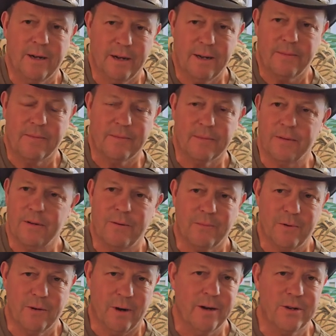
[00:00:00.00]
I, you,
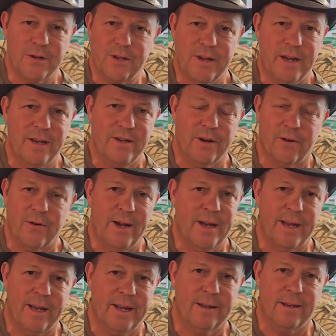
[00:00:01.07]
you understand
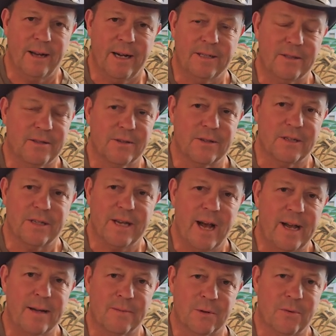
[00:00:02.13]
Ukraine can't launch those
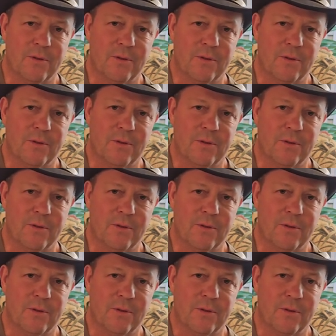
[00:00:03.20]
ATACMS